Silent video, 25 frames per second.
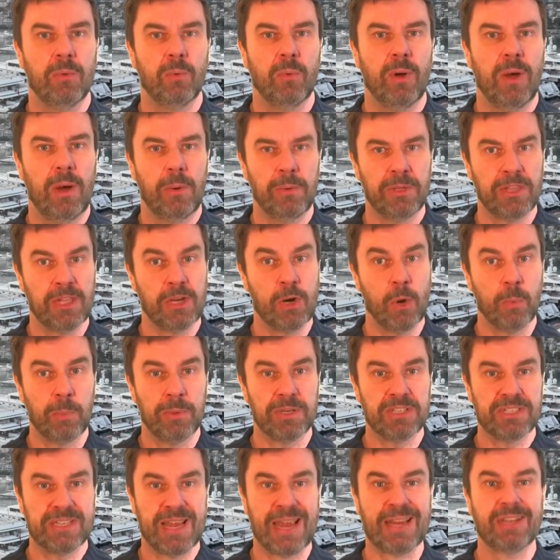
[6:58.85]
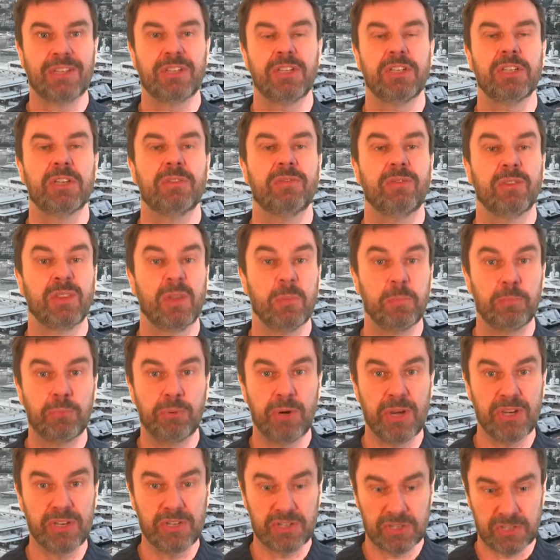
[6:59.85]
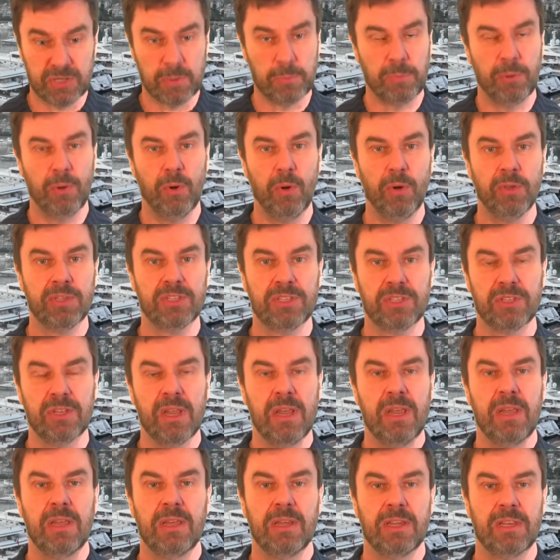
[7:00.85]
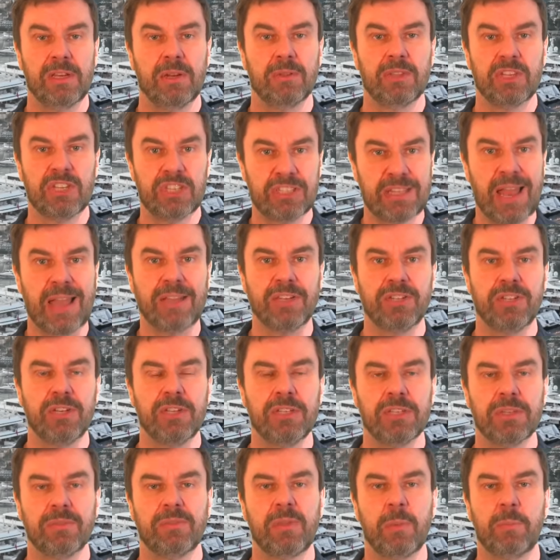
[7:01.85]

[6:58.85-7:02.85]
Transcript: why were there no protections for the bridge supports? You know the stanchions of the